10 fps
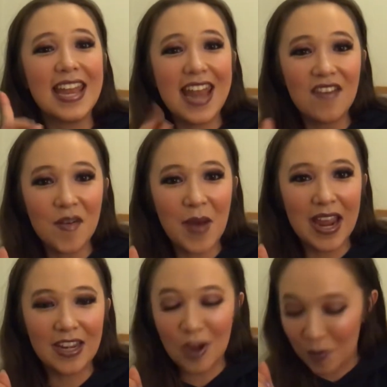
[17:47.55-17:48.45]
never
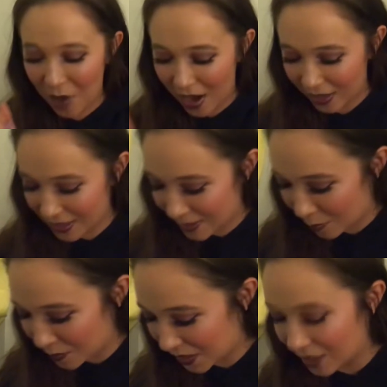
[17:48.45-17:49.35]
buying your products,
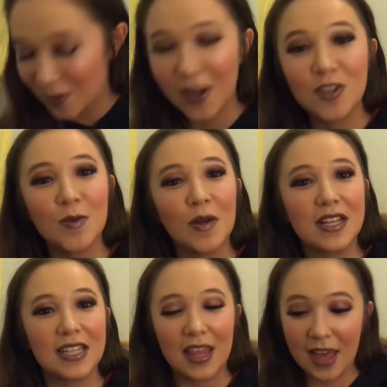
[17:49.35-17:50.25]
Tipsy. So I just want to
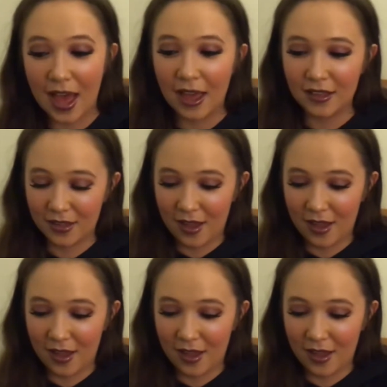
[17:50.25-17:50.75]
say that.